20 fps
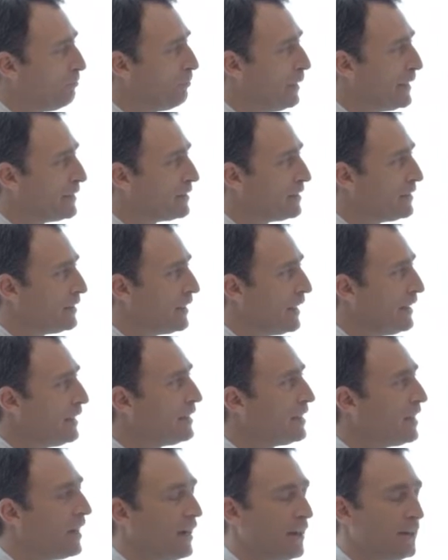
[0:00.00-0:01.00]
But in
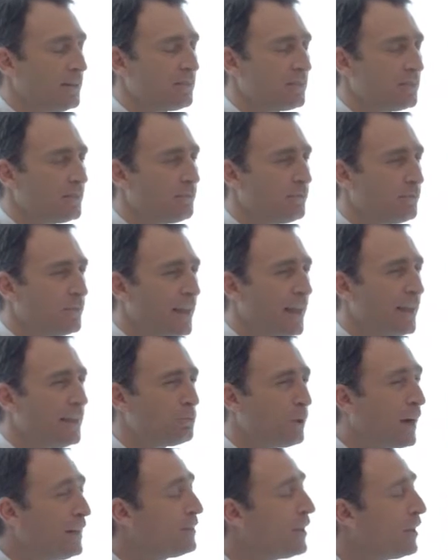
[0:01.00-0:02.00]
any case, they
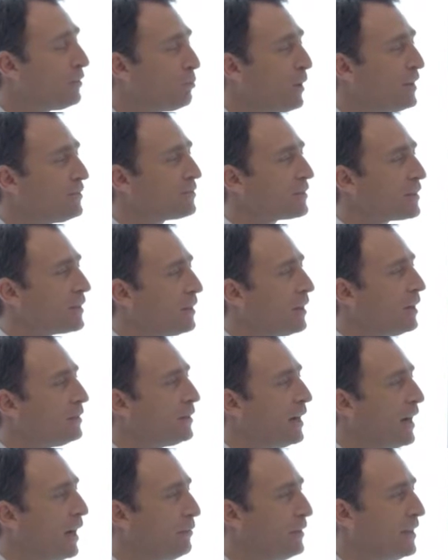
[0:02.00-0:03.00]
run the risk
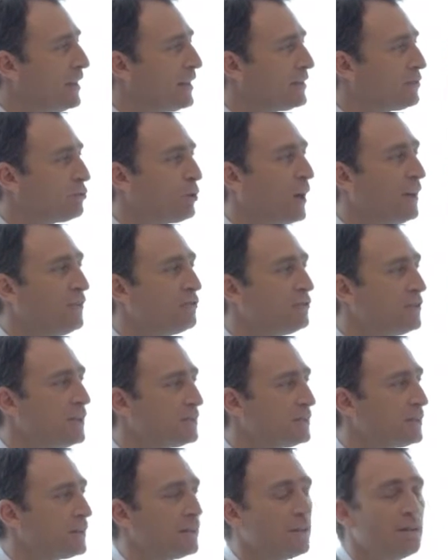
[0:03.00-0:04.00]
of having a
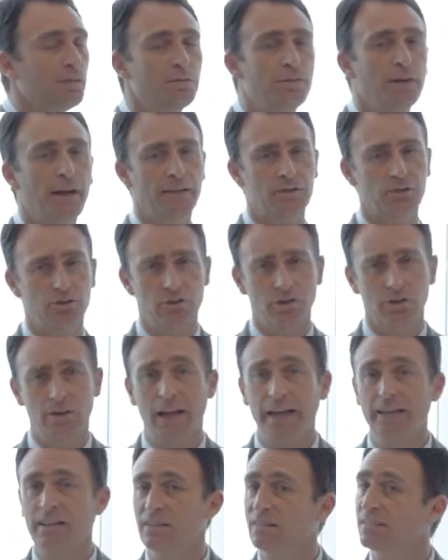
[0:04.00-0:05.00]
transient effect,
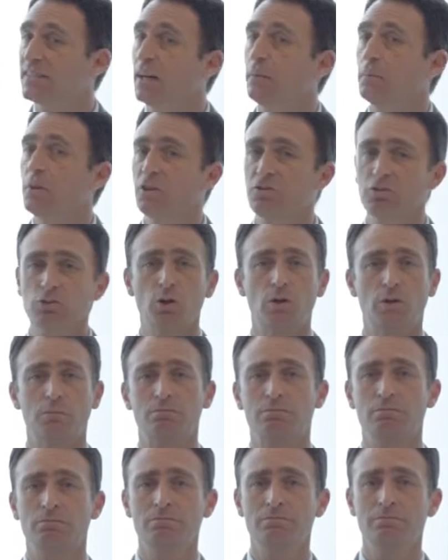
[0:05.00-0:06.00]
like a summer storm.
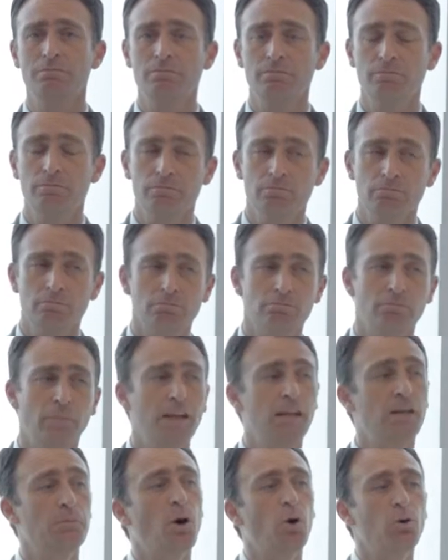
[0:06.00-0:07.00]

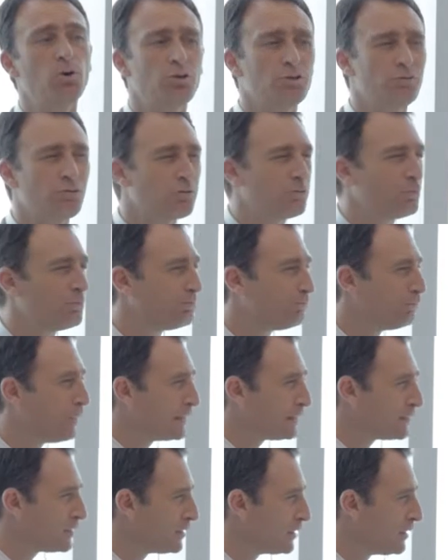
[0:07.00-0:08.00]
Many emotions,
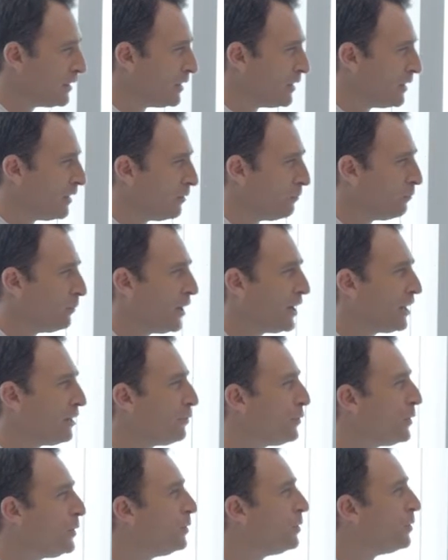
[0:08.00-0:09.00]
but very
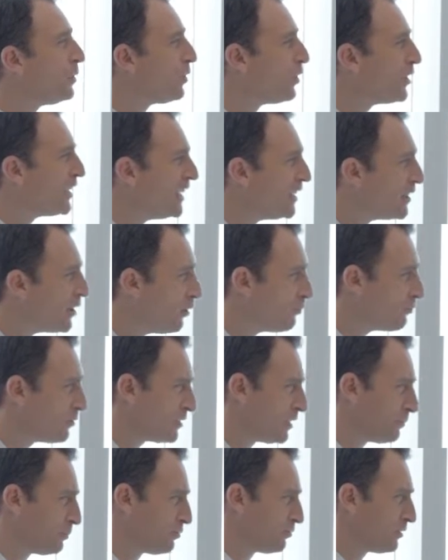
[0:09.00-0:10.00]
few key
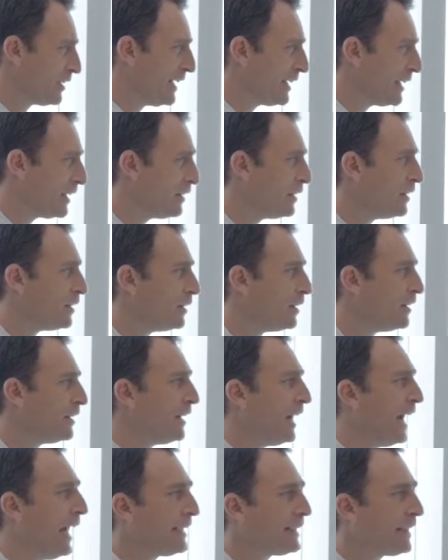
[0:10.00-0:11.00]
concepts and ideas
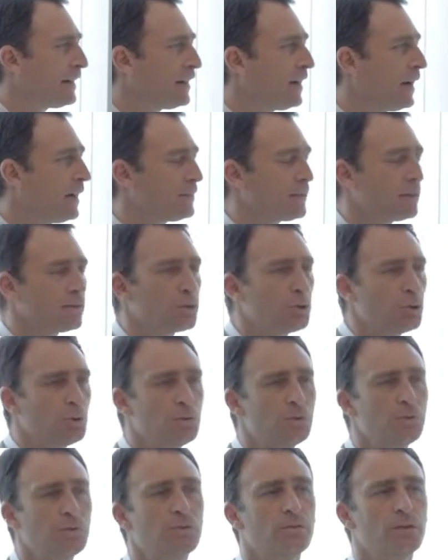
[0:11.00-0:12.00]
I can handle
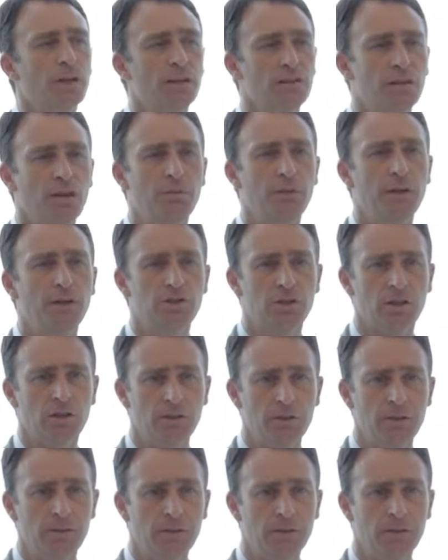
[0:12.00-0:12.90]
too in the future.